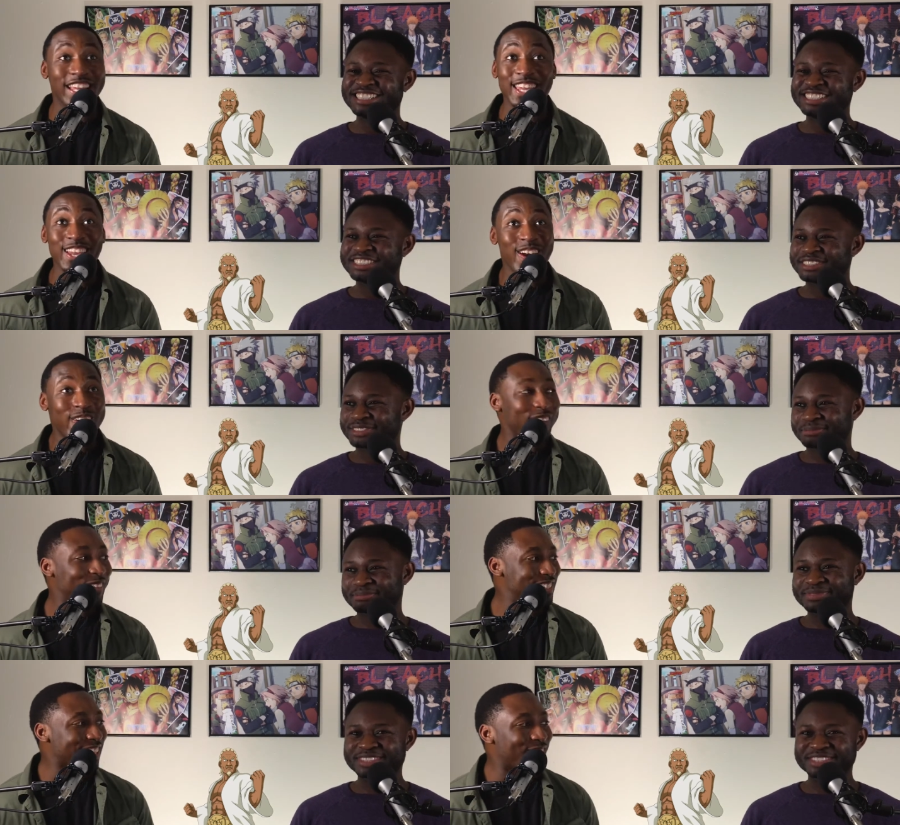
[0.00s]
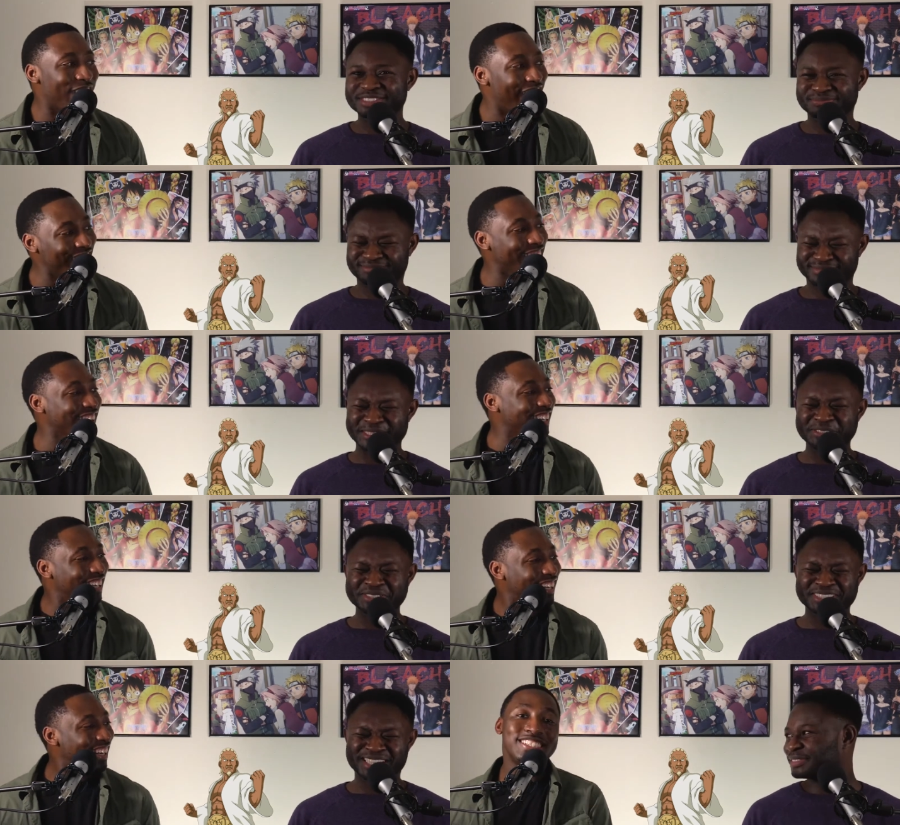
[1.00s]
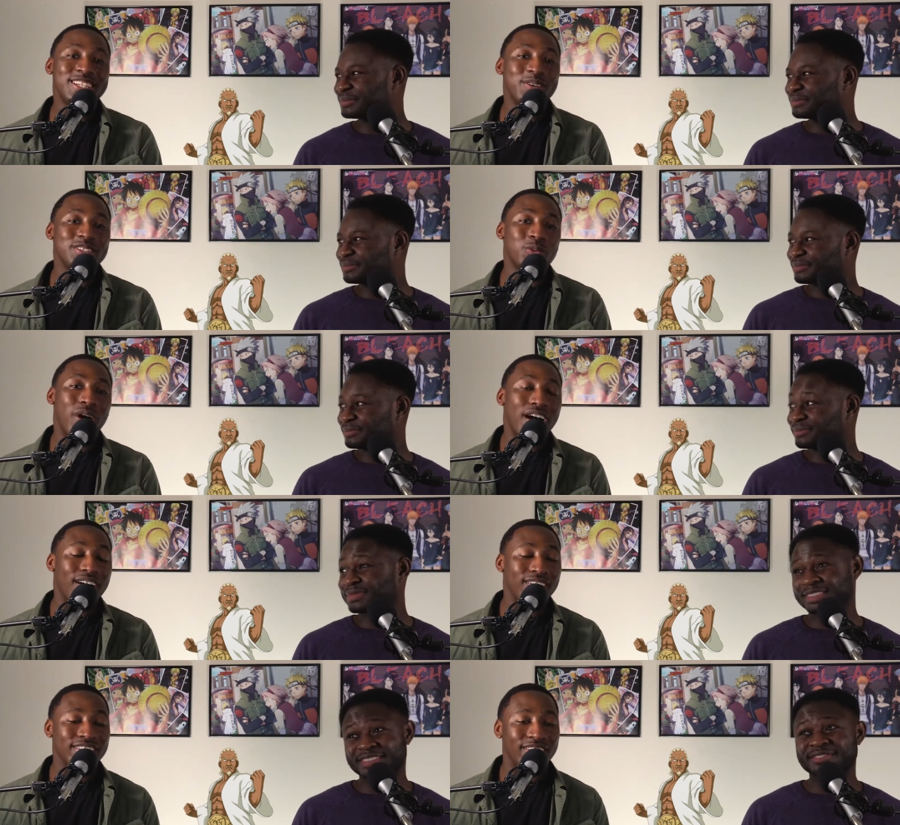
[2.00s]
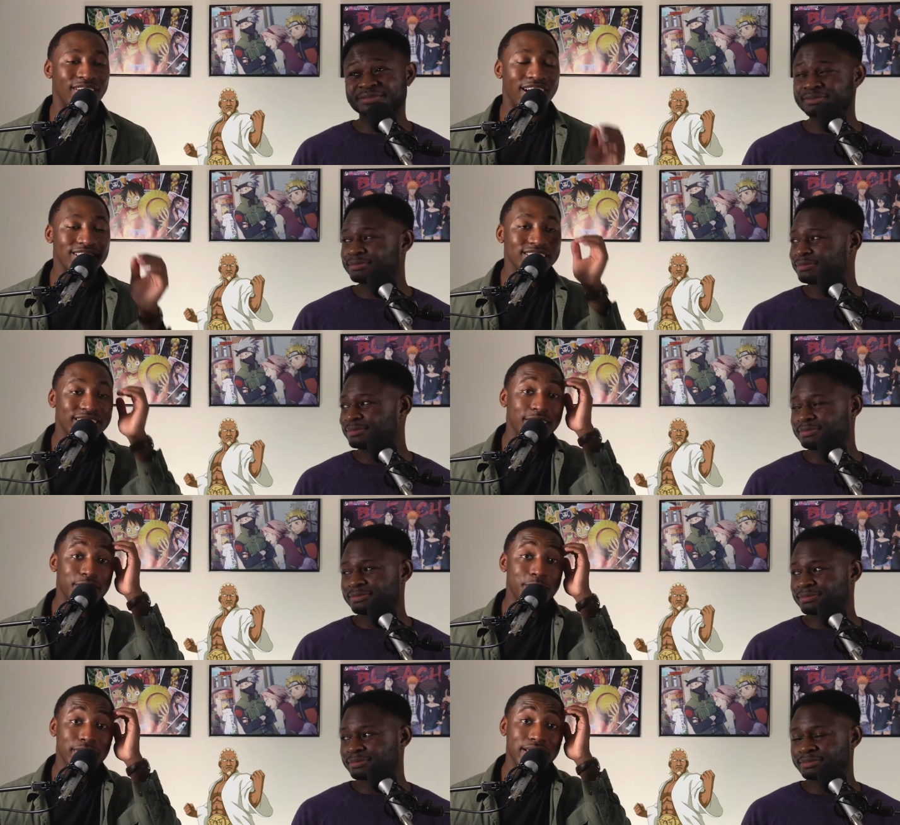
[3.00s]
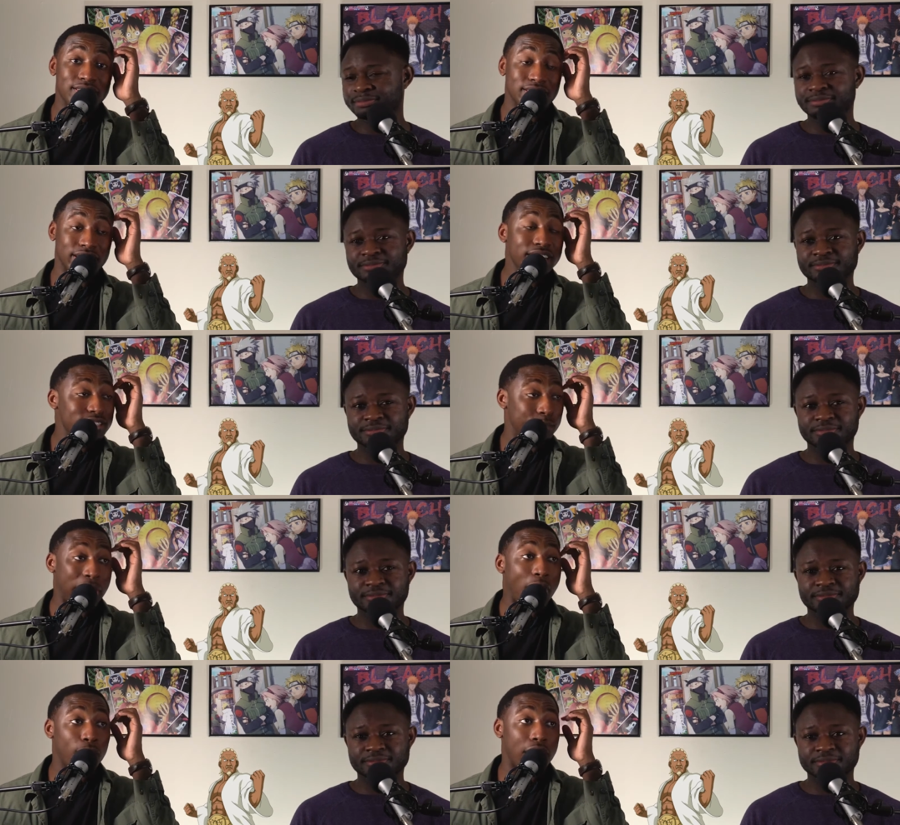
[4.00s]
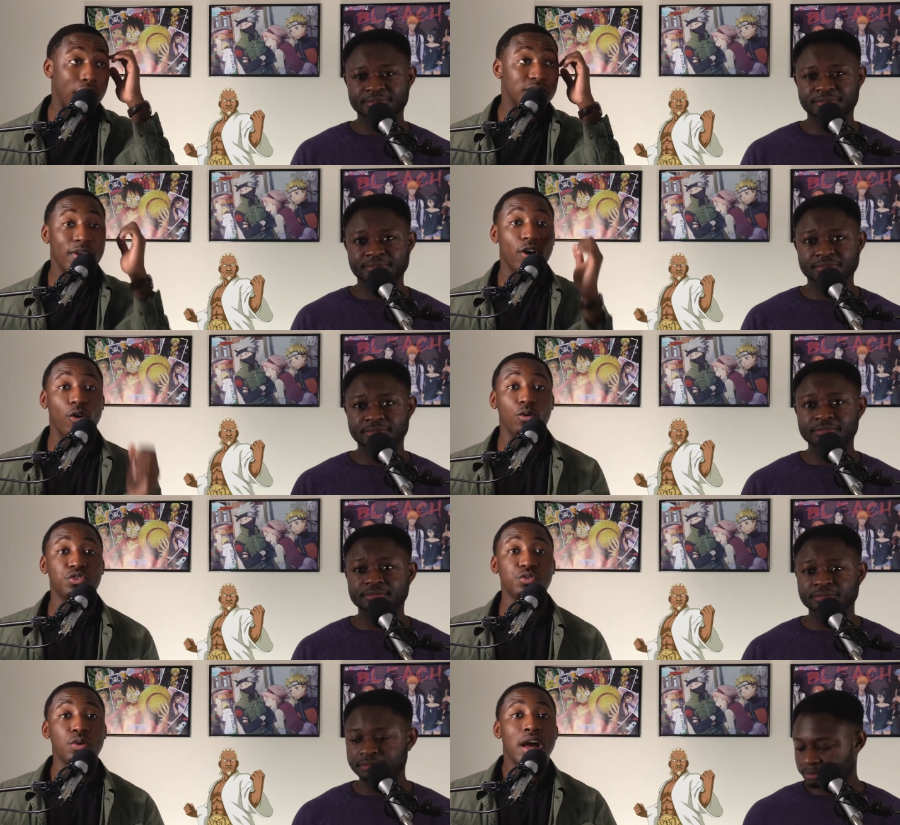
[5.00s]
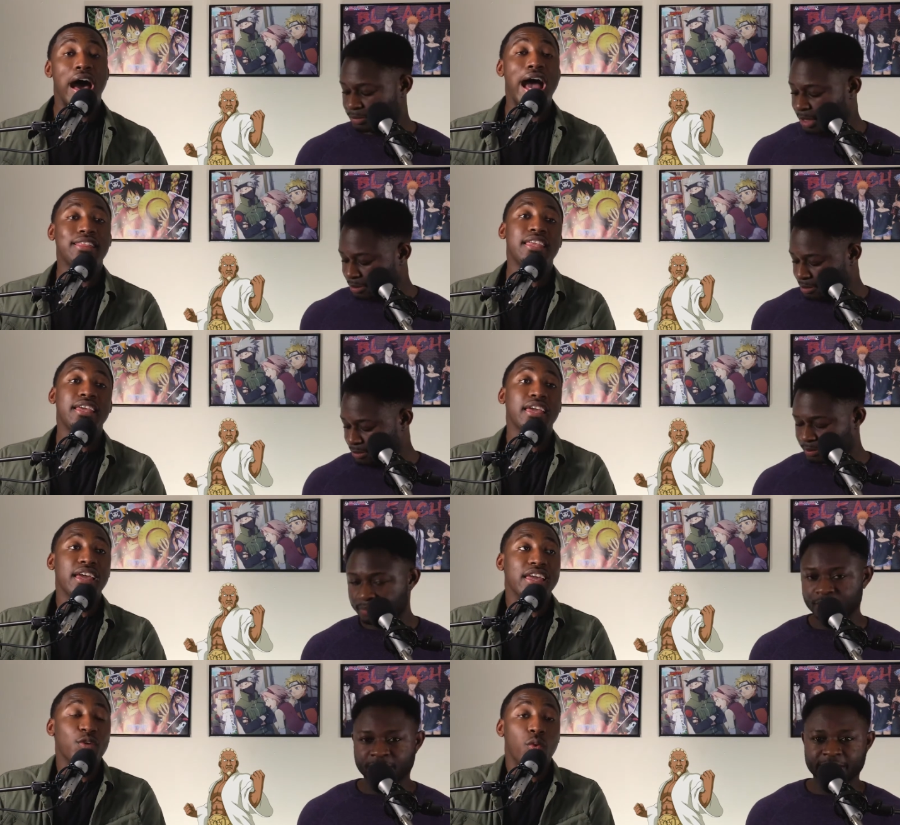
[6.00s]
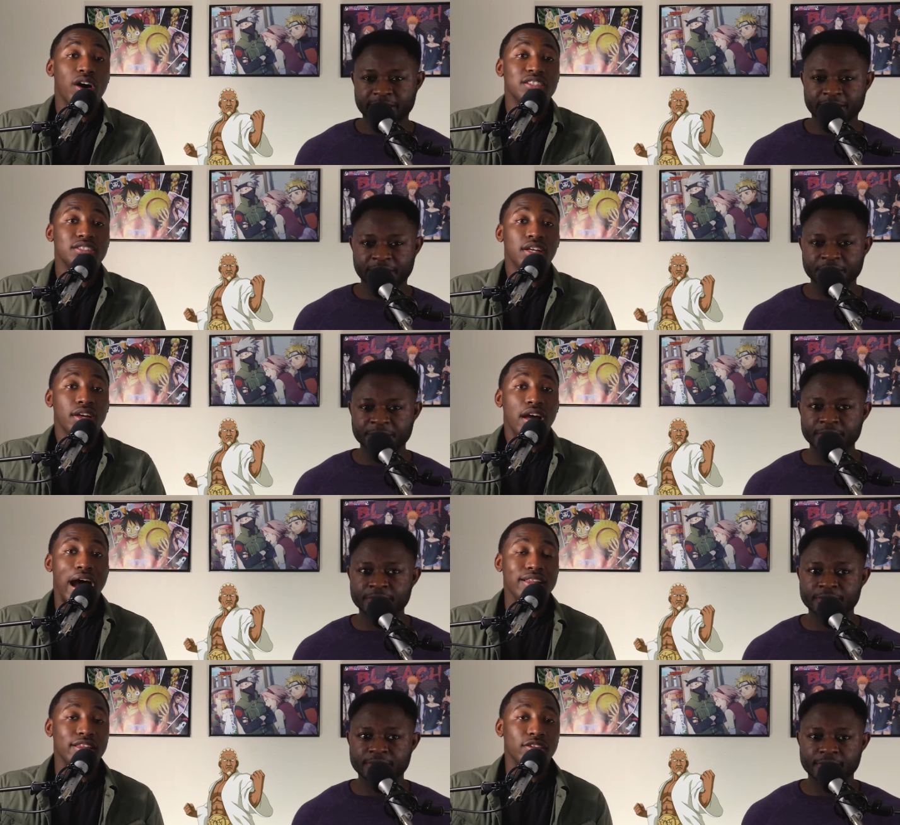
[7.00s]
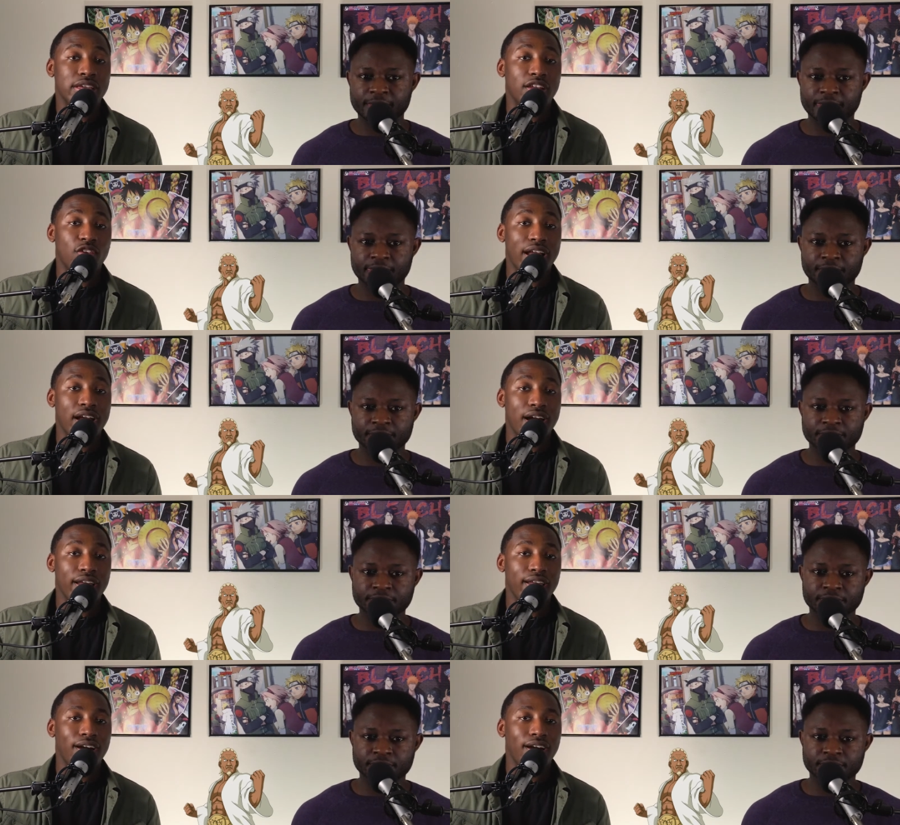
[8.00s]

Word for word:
Speaker 1: was like, "Yo, like a wildin'." That shit was wild, yo. Honestly, Killer Bees, he's a powerhouse. I'm not gonna hold you. I think he the was. you mean? I, the, yeah, the Raikage.